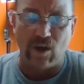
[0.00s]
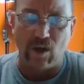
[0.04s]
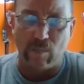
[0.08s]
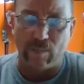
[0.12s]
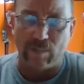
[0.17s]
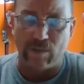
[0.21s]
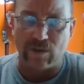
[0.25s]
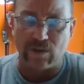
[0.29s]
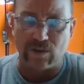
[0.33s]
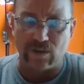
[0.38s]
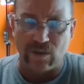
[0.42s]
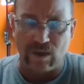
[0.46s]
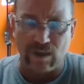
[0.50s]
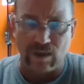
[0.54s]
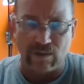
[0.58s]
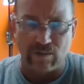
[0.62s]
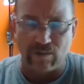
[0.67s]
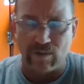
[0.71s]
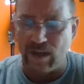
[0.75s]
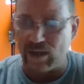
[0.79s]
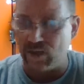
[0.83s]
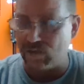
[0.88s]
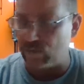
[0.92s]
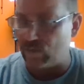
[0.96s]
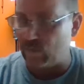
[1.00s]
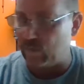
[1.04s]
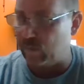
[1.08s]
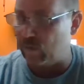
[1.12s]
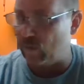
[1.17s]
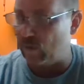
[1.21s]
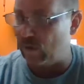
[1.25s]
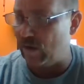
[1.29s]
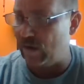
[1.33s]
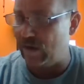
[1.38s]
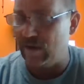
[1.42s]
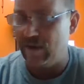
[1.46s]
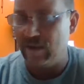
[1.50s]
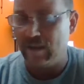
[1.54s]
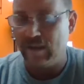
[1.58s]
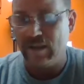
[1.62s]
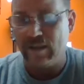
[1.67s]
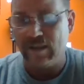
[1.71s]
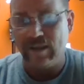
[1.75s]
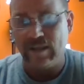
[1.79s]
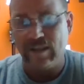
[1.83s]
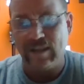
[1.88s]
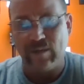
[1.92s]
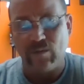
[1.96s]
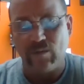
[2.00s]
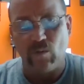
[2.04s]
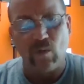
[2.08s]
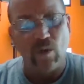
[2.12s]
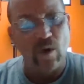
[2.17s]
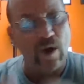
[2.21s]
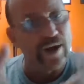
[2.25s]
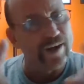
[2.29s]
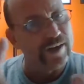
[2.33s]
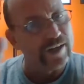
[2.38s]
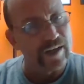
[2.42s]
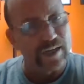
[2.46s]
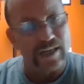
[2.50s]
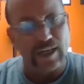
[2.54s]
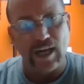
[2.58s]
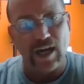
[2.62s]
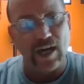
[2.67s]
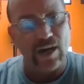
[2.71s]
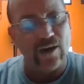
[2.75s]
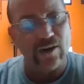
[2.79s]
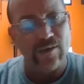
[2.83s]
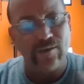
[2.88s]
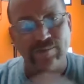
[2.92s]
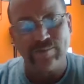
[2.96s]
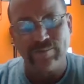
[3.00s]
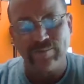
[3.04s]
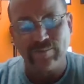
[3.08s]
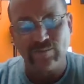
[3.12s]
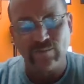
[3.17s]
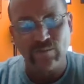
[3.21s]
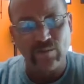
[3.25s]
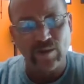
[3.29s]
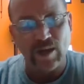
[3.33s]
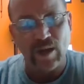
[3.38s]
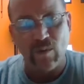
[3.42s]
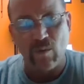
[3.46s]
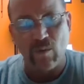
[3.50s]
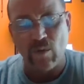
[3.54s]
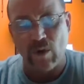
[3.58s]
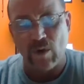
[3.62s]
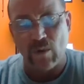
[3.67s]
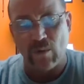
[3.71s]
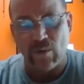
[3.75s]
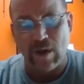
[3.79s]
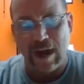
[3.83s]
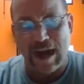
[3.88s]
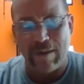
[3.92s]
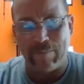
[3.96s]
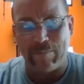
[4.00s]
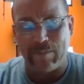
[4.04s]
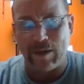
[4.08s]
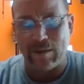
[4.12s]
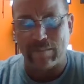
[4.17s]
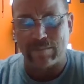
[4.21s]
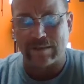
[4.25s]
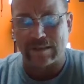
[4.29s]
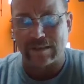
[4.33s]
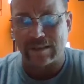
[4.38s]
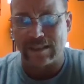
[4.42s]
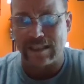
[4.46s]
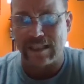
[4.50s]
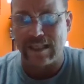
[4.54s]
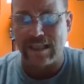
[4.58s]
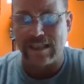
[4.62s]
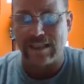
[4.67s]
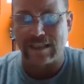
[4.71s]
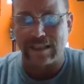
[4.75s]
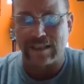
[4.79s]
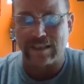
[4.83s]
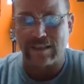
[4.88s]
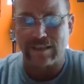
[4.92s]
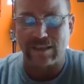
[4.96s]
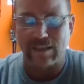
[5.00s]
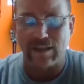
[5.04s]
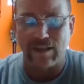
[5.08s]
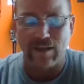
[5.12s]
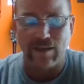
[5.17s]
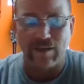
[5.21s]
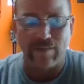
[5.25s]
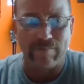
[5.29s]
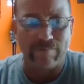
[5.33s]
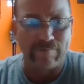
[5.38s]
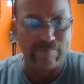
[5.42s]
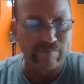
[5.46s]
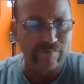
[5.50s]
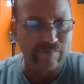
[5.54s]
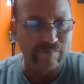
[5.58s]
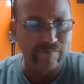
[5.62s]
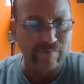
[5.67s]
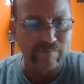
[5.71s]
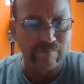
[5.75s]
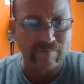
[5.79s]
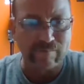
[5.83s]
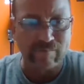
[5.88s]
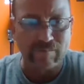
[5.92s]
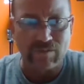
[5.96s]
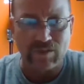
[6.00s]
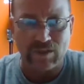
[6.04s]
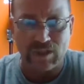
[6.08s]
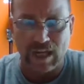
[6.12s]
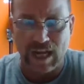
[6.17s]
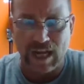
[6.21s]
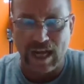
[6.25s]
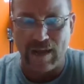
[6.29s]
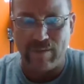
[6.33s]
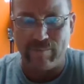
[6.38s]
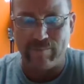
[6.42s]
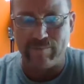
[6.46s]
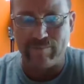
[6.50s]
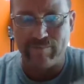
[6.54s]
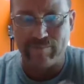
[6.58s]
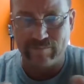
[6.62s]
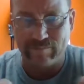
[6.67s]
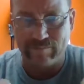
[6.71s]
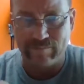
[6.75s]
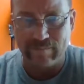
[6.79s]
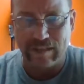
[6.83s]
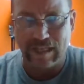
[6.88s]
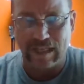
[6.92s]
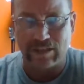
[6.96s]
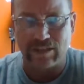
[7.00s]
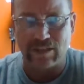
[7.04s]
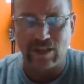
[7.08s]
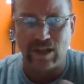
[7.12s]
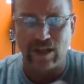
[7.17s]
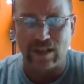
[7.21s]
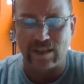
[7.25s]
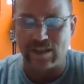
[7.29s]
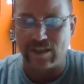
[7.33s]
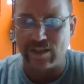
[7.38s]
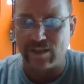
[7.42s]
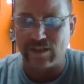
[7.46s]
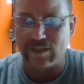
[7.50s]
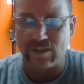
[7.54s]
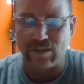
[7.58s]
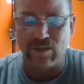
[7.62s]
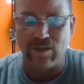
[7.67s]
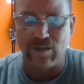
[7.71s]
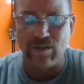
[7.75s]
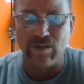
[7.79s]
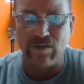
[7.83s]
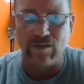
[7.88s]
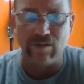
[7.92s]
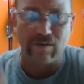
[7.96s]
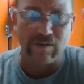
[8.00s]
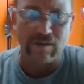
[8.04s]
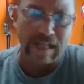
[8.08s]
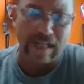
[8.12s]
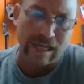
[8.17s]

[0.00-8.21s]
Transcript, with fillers: Hope you enjoyed the race report. One to go. and we'll wrap up the season. So, champ, I'll talk to you soon.